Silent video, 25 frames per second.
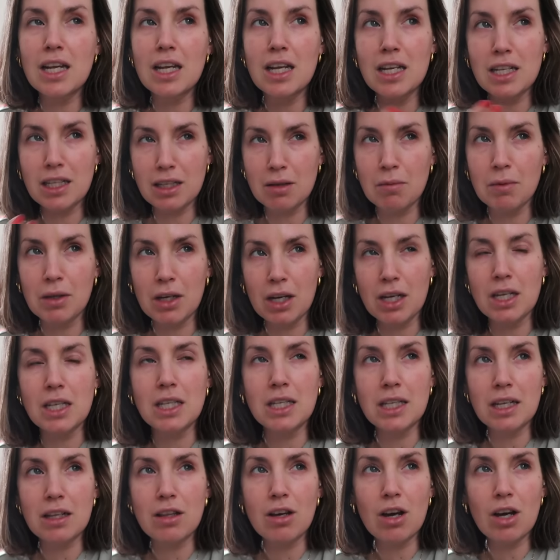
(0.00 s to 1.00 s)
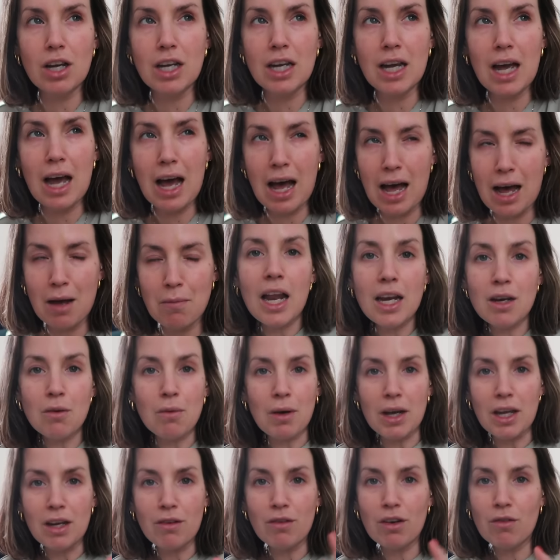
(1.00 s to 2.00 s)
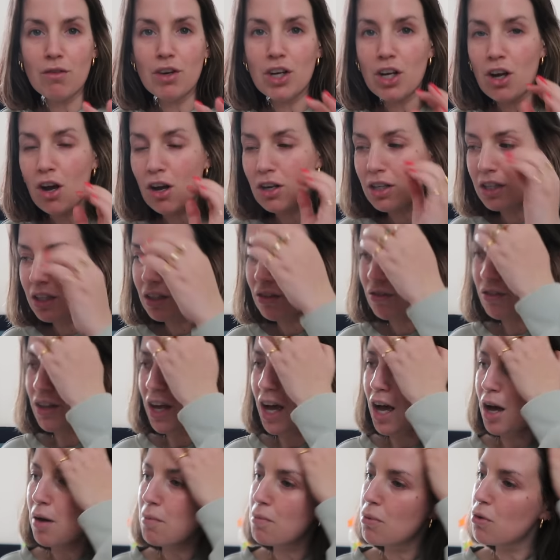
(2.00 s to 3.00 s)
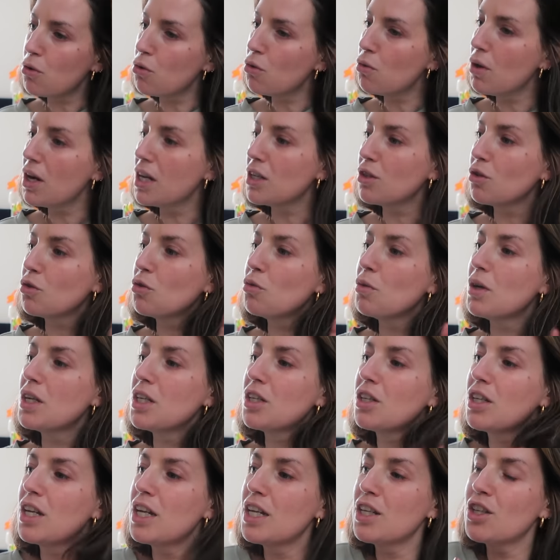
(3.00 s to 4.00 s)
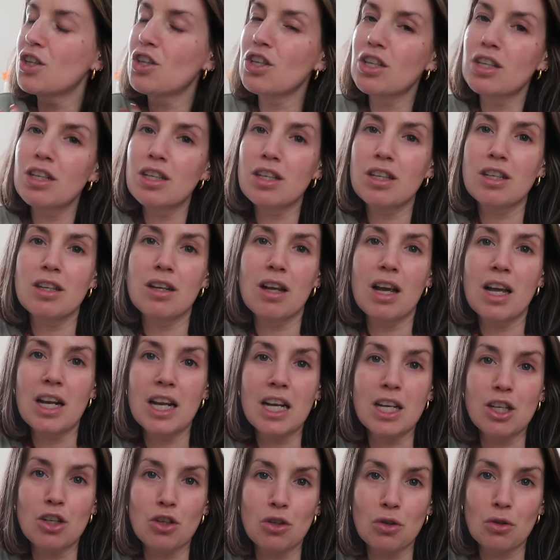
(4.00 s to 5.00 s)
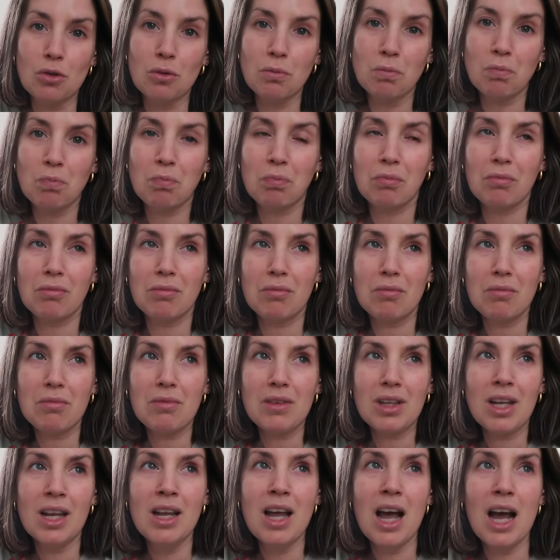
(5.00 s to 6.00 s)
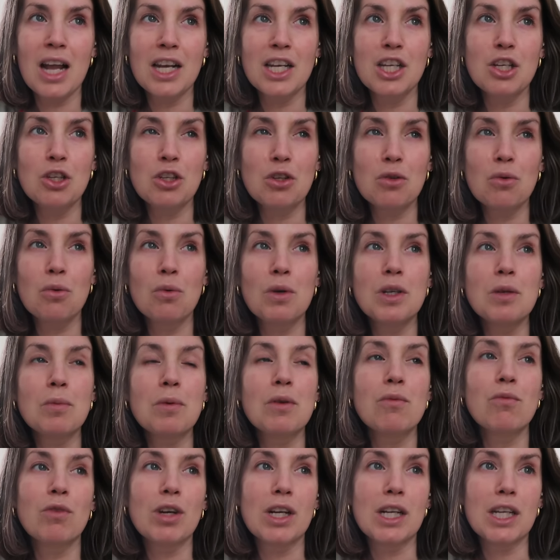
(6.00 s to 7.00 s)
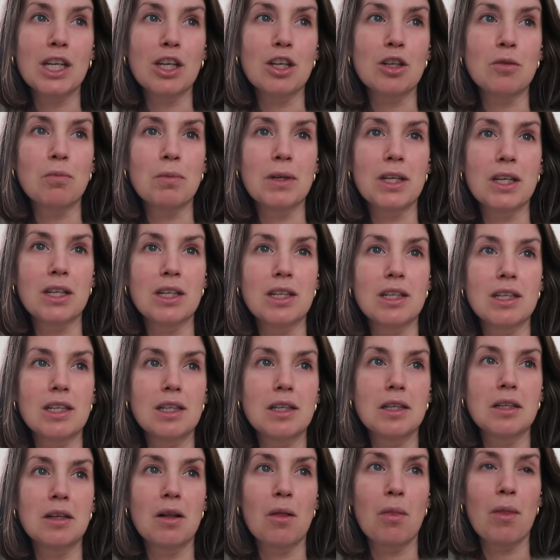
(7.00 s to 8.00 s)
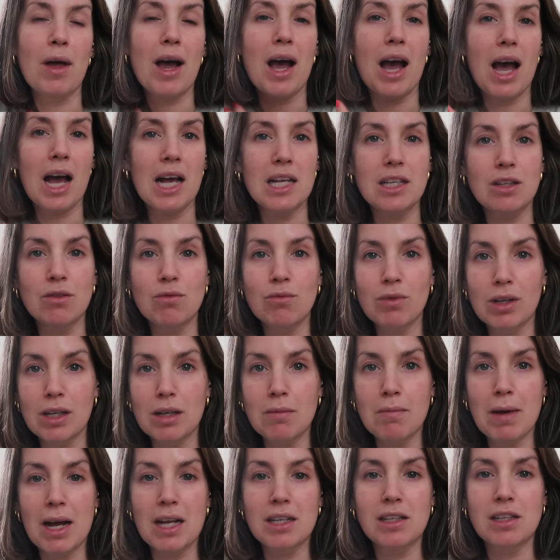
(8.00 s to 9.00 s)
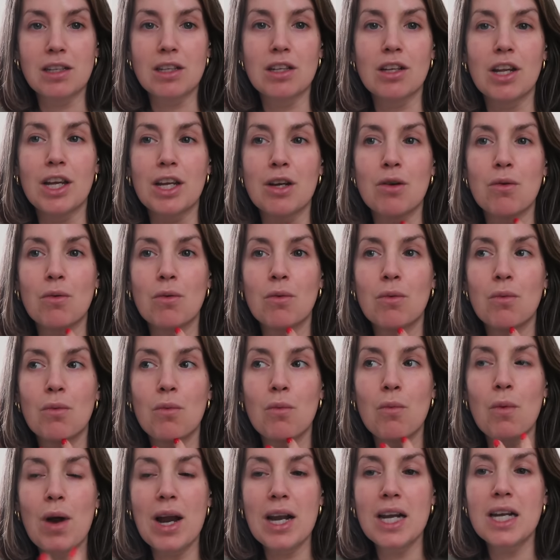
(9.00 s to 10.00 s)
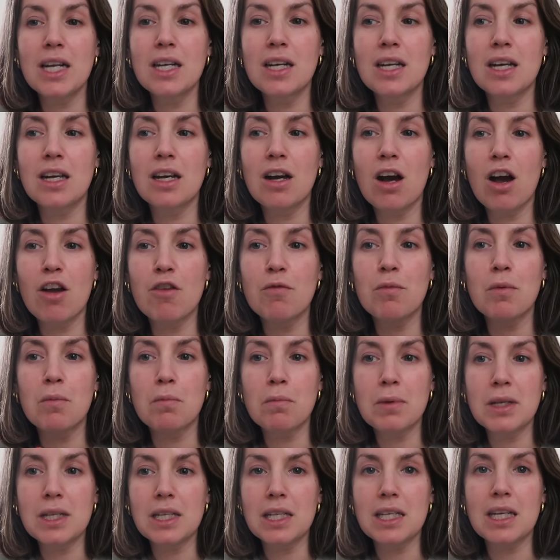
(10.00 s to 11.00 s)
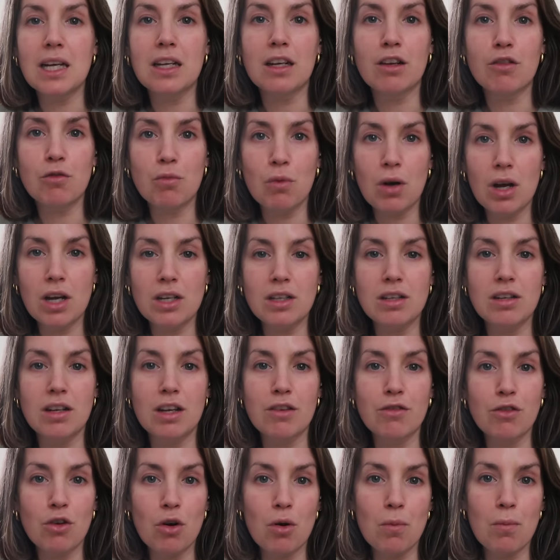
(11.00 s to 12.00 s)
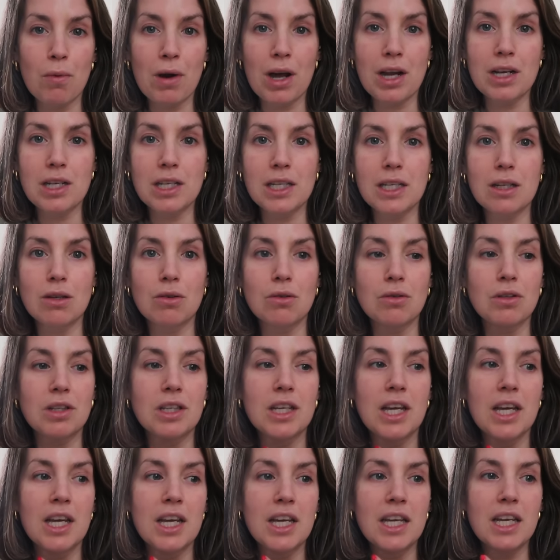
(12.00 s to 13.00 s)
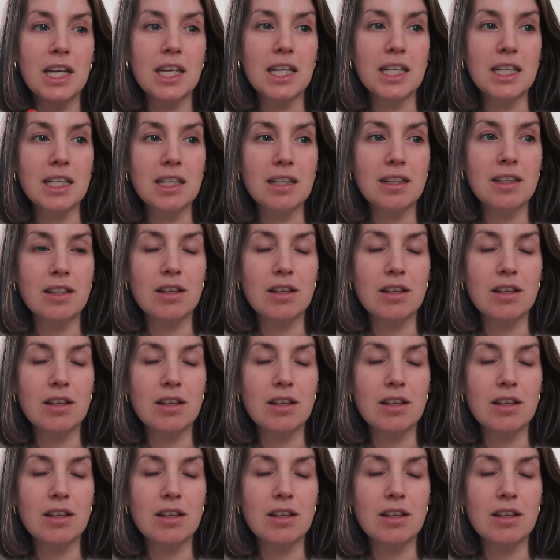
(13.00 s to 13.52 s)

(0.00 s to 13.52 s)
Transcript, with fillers: it's something I can say that I am. Anyway, regardless of that, Paul has always, is just an angel, and he's always been really good because that hasn't really mattered. Like when I've been busy and I've worked and I've got brand deals, he's